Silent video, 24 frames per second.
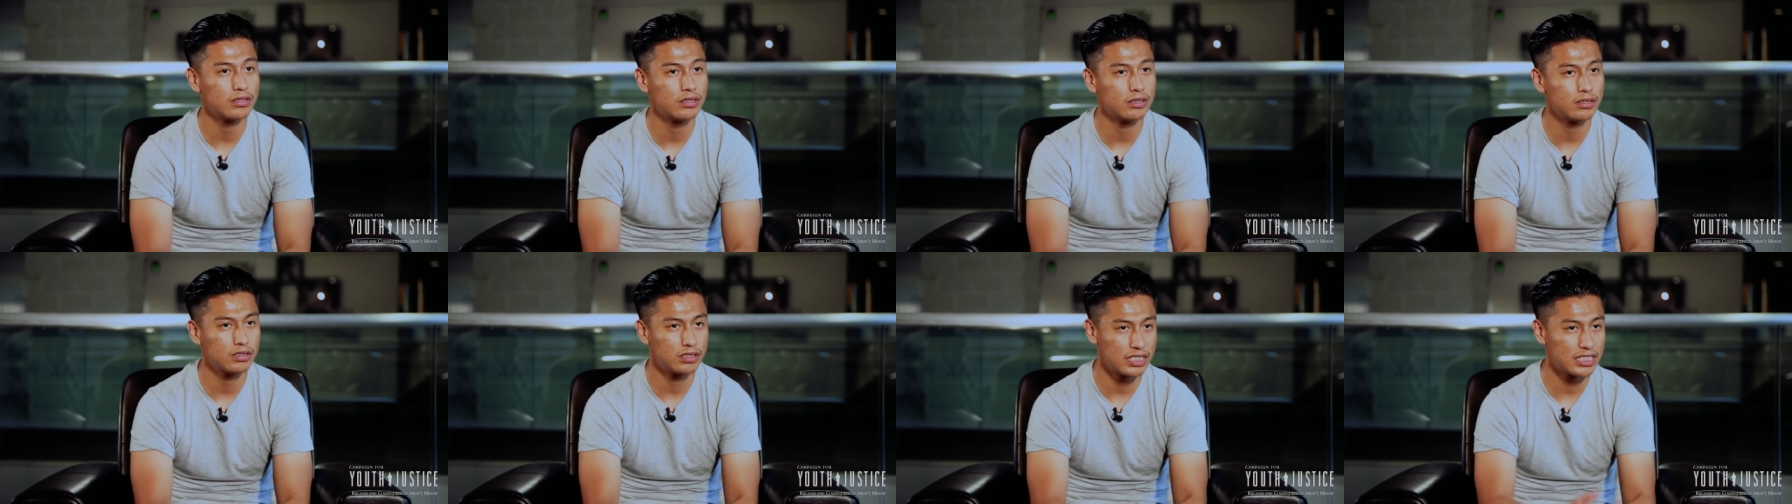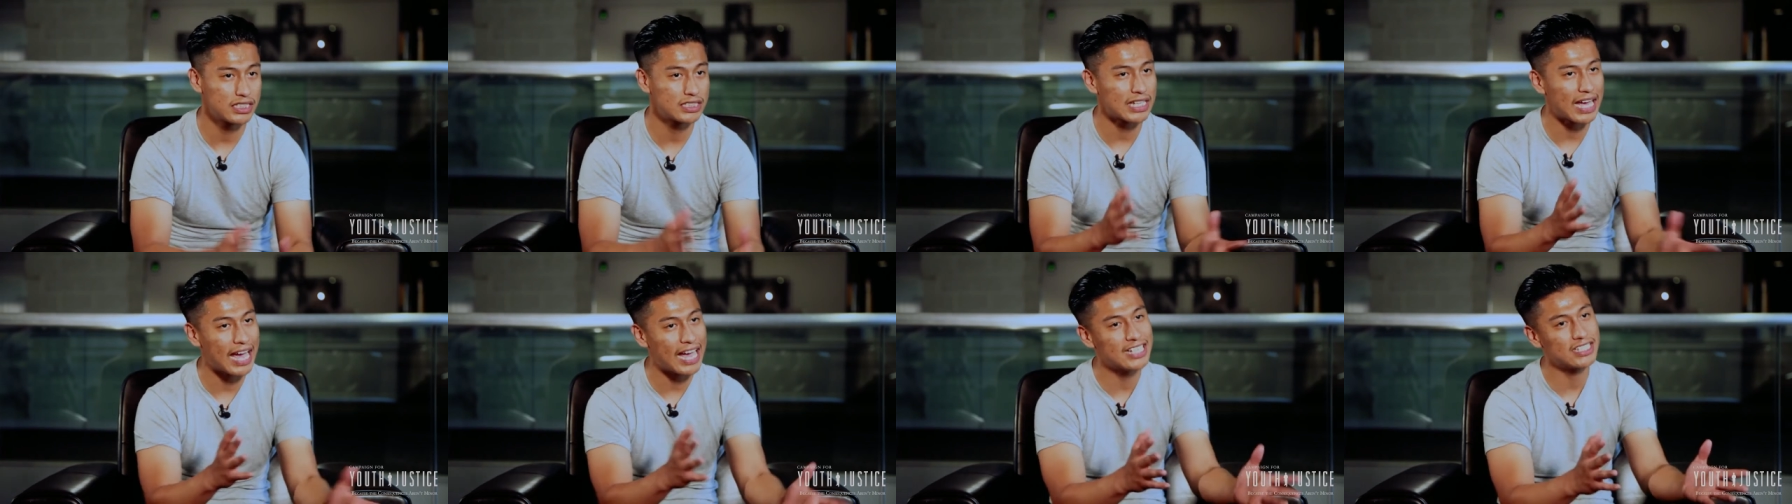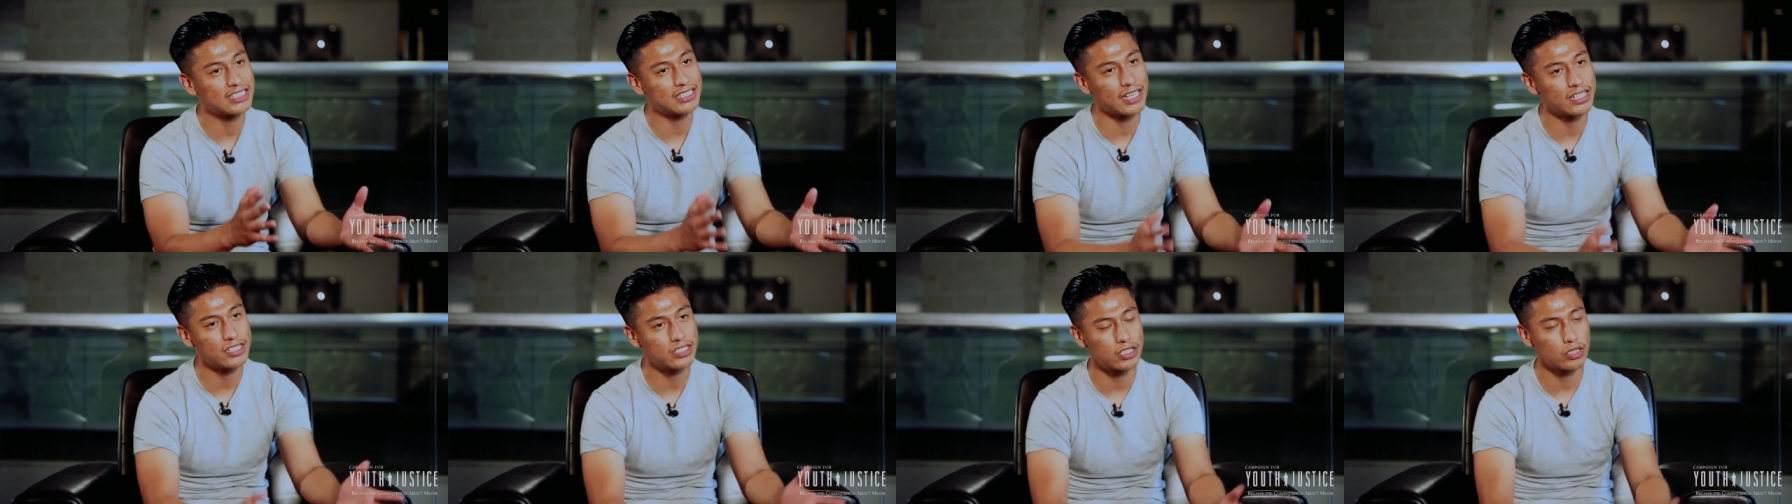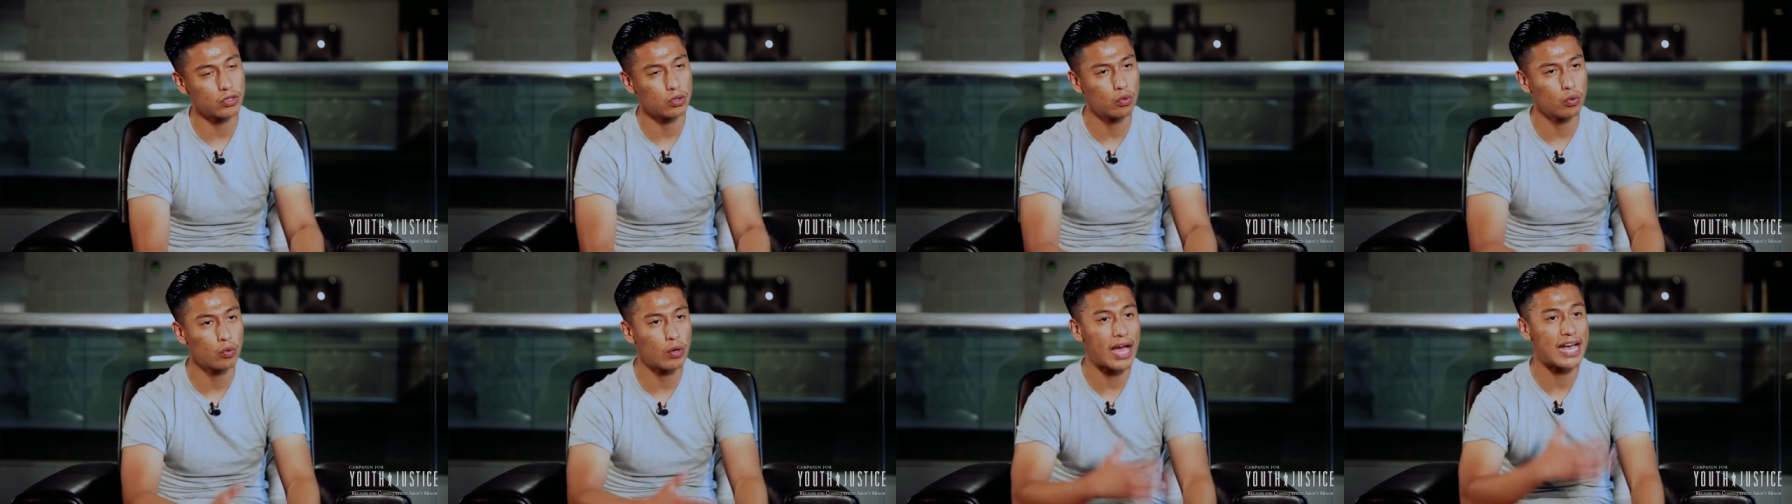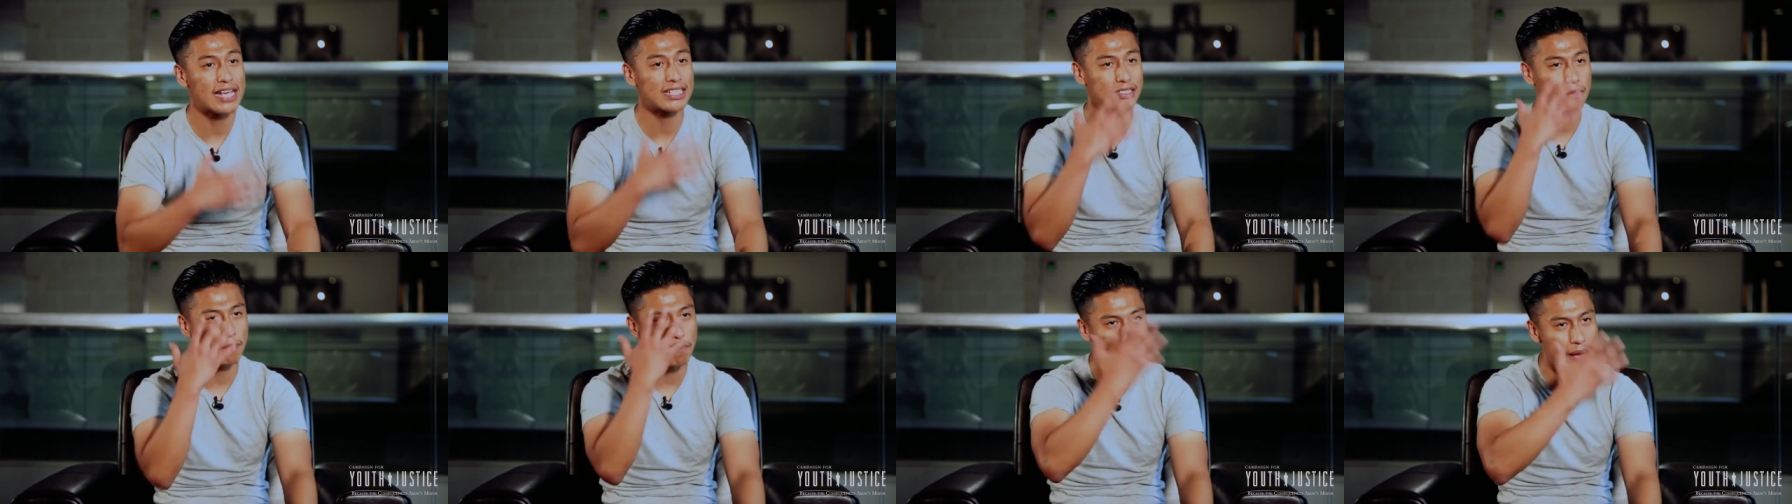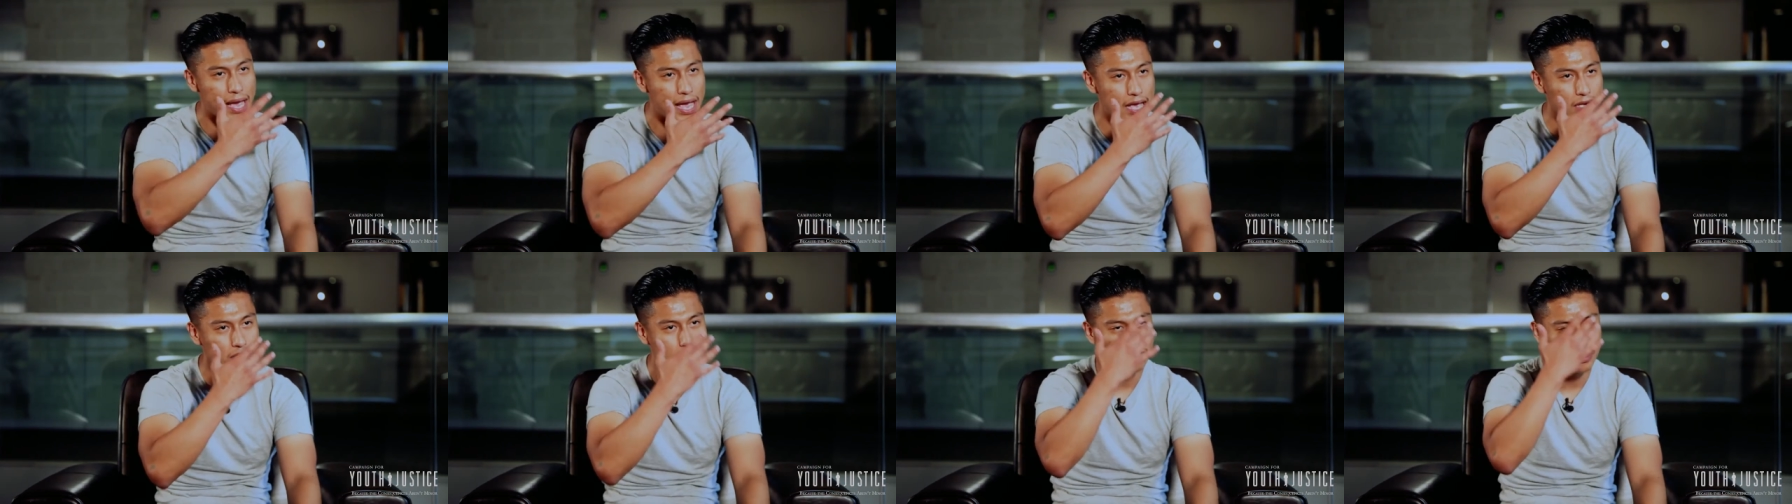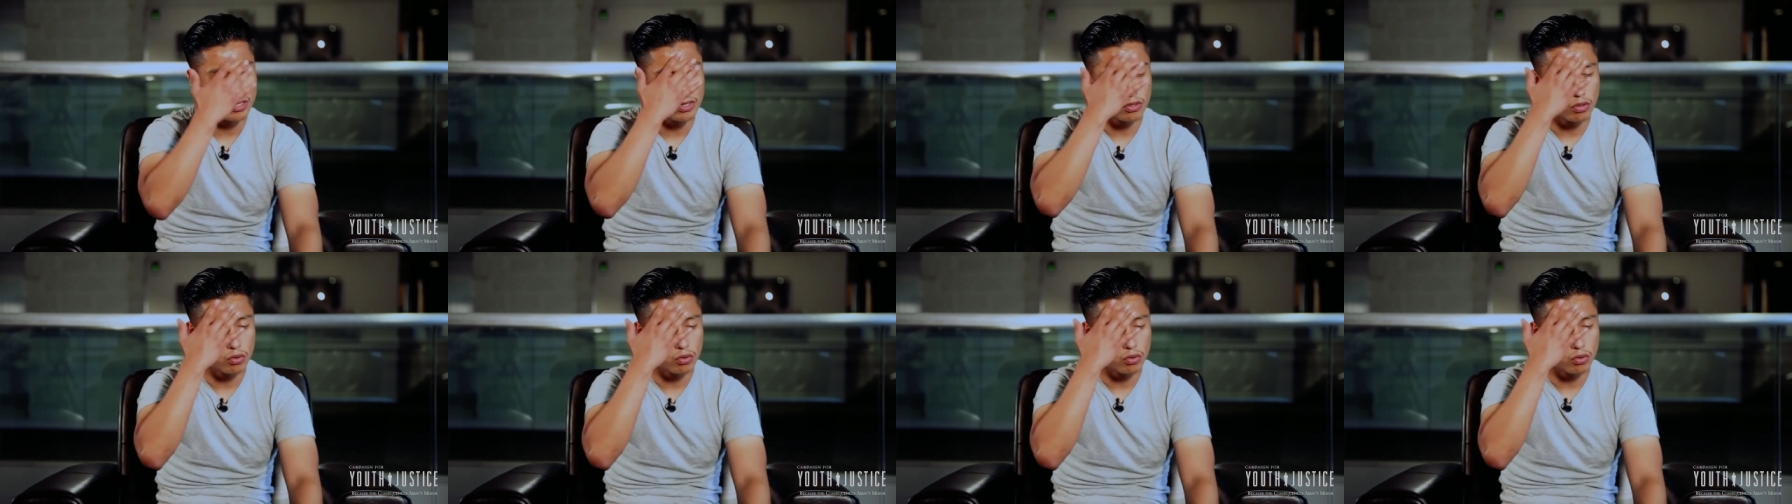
this ICE agent who has a mask,